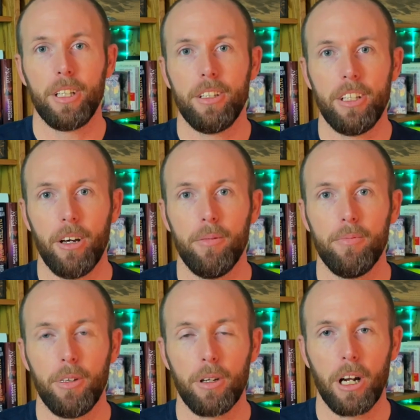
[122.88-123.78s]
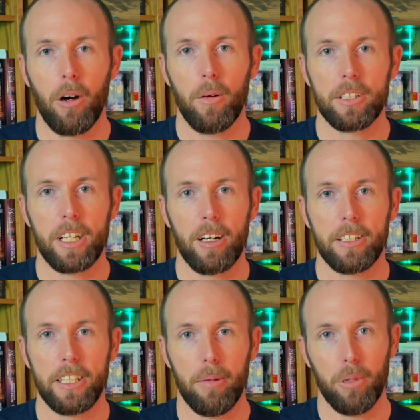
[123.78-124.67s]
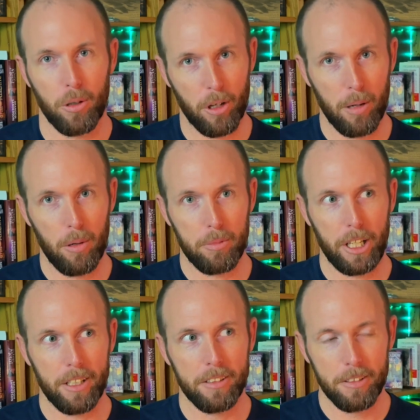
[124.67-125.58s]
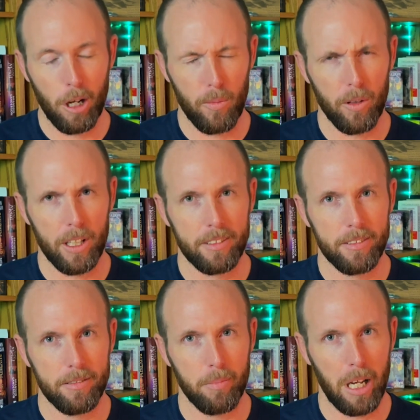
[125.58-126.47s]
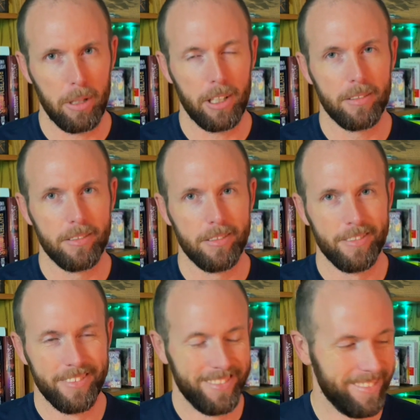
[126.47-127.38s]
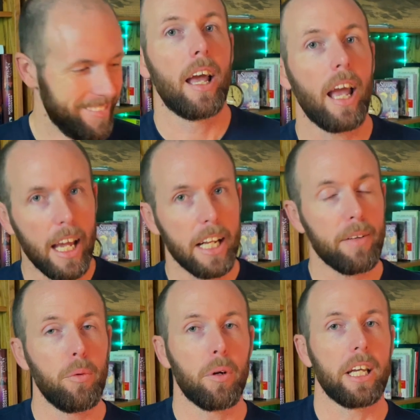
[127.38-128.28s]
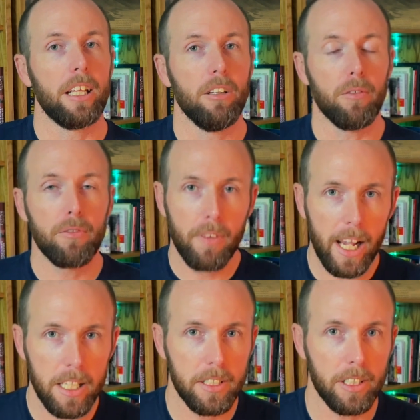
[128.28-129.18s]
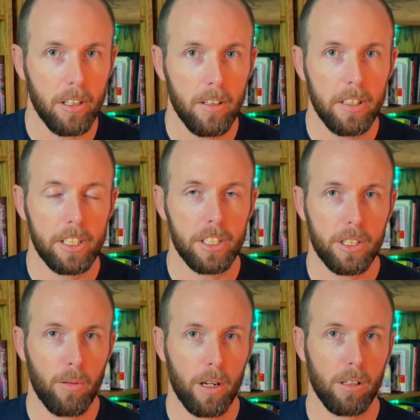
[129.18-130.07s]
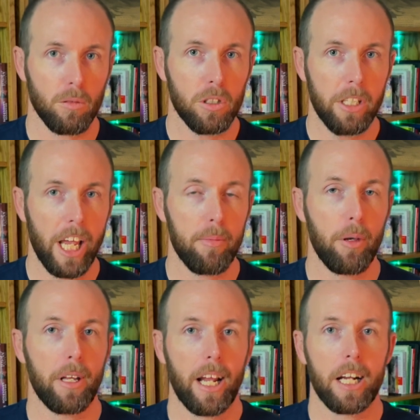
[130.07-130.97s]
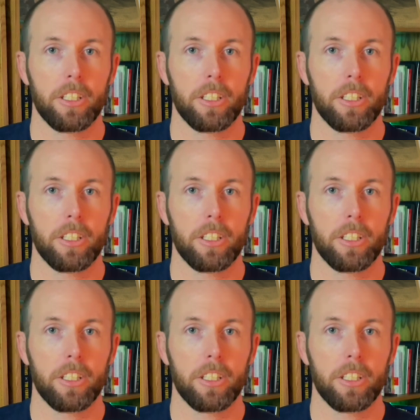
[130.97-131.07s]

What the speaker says: you can always guarantee that book will come home to you, hopefully, maybe. And if you want to get a little fancier than just a regular little stamp, you can actually